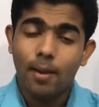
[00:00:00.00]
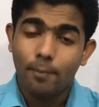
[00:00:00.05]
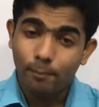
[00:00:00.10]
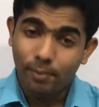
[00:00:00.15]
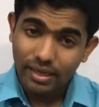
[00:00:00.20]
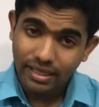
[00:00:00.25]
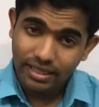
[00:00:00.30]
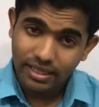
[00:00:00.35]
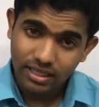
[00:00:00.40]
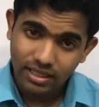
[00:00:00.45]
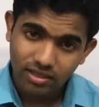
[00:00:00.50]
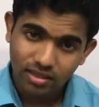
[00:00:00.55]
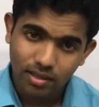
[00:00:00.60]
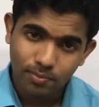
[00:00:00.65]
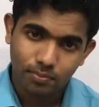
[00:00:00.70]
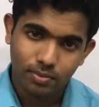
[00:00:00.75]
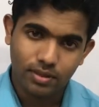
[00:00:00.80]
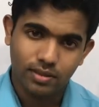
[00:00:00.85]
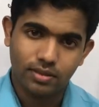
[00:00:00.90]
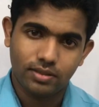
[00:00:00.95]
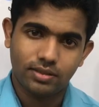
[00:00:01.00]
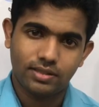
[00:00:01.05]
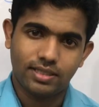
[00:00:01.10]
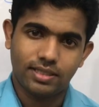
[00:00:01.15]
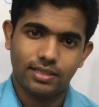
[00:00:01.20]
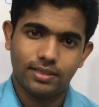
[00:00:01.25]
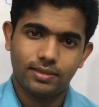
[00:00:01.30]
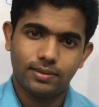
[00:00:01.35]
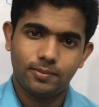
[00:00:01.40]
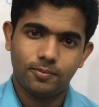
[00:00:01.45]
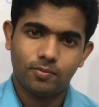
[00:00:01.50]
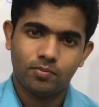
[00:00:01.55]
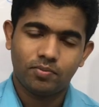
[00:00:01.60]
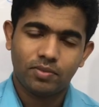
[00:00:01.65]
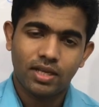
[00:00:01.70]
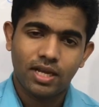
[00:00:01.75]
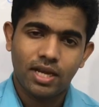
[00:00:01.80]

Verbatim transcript: beneath the person